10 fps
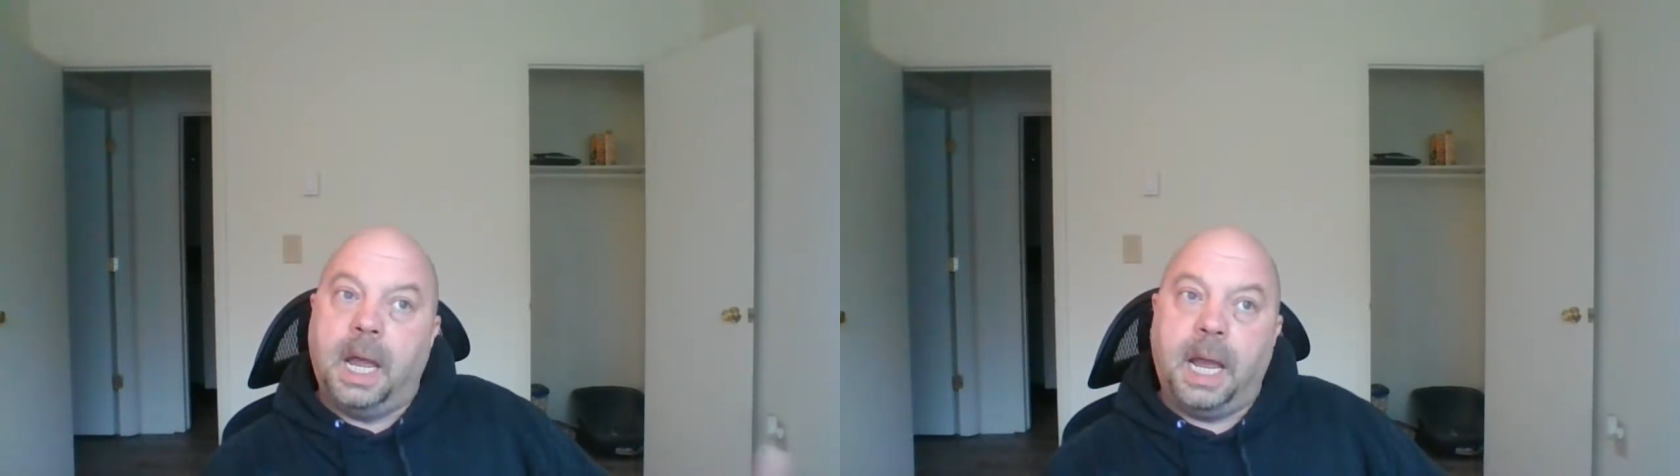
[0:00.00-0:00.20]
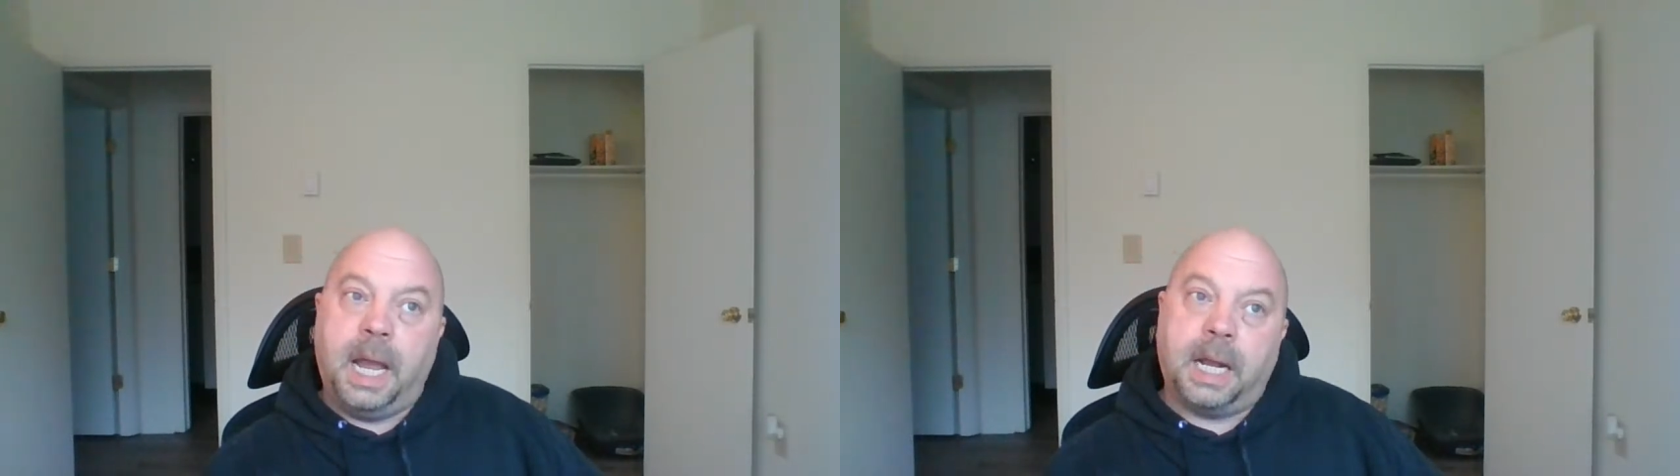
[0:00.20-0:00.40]

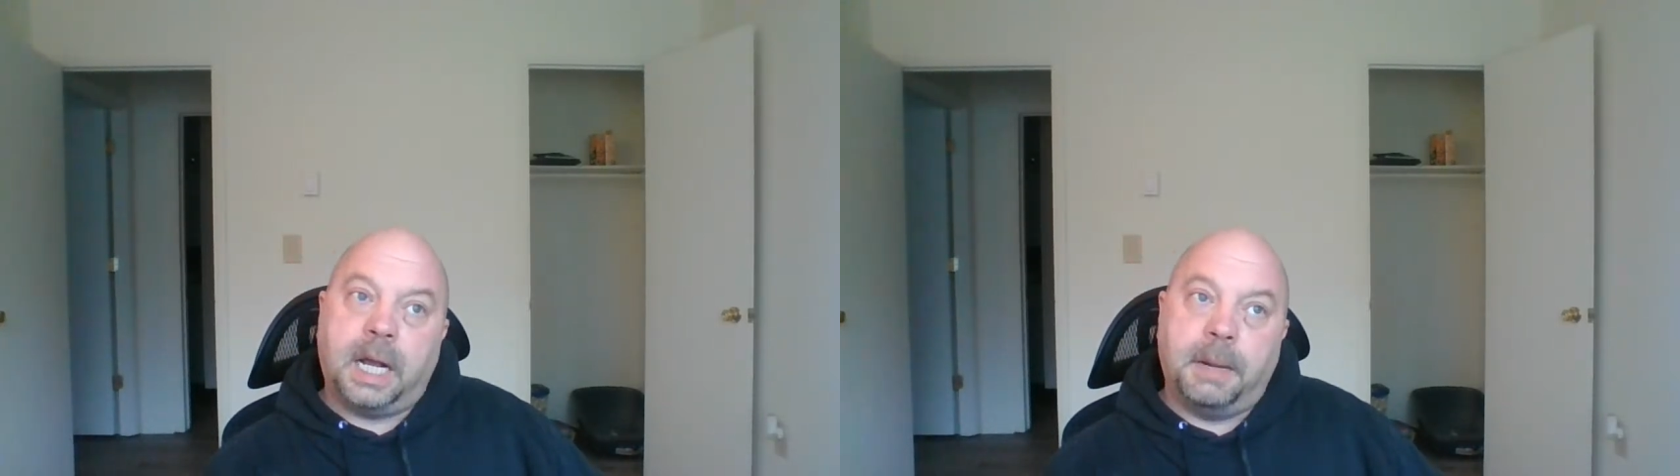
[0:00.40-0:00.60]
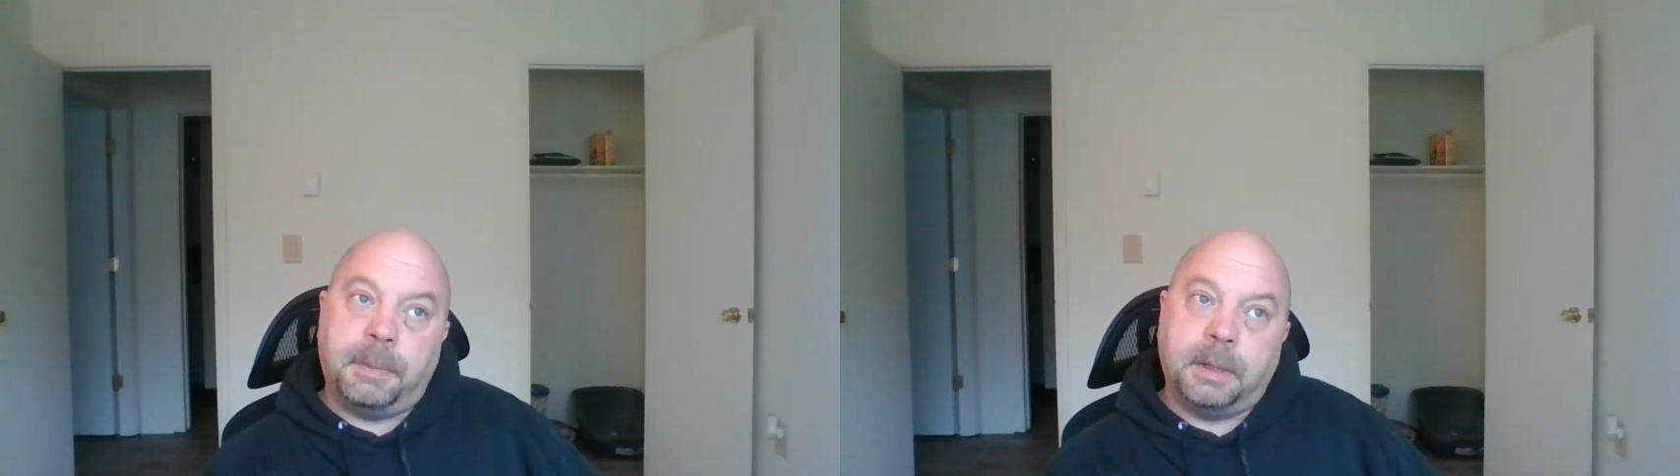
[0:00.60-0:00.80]
and
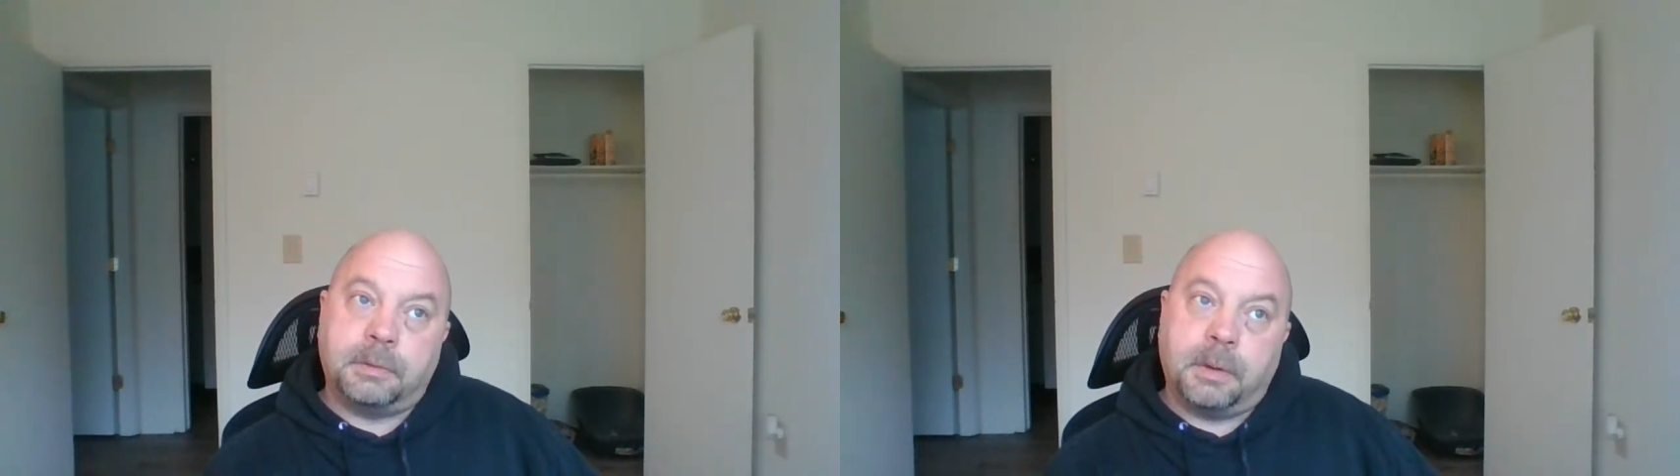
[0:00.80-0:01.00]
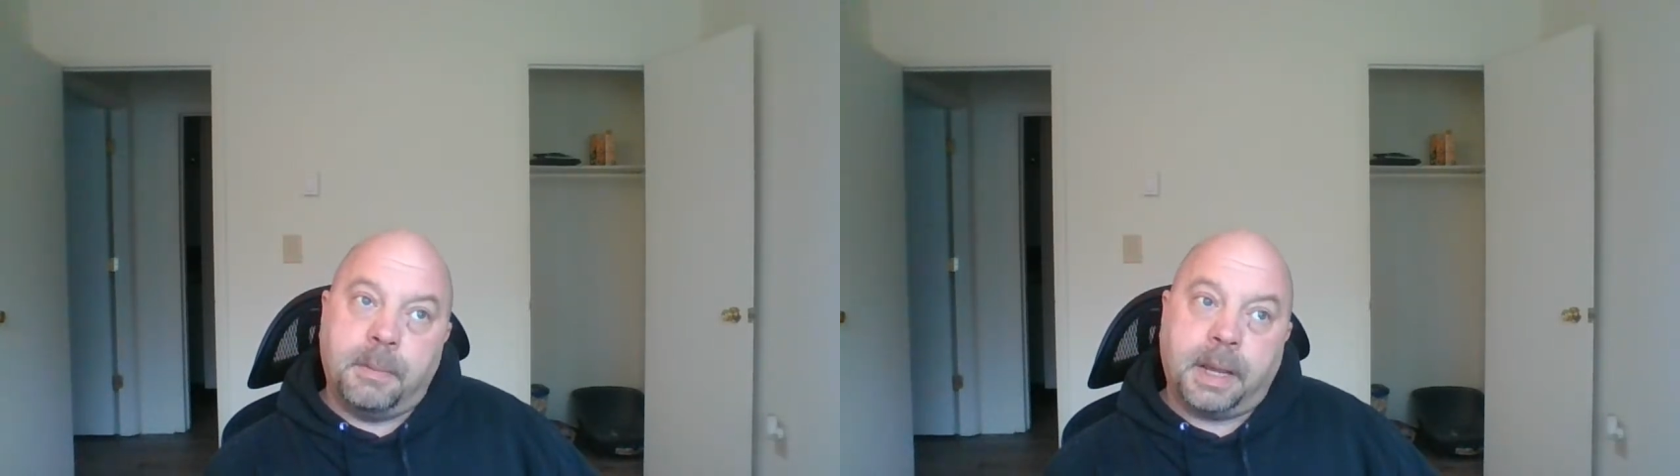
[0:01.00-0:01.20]
companies
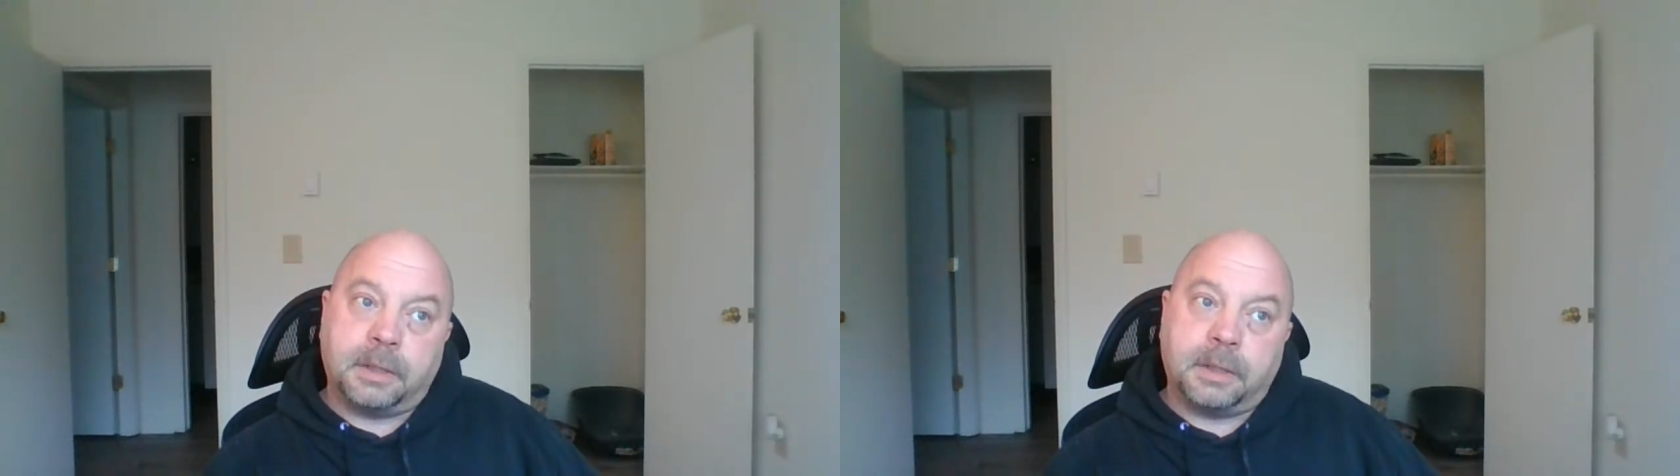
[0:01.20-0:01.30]
want to make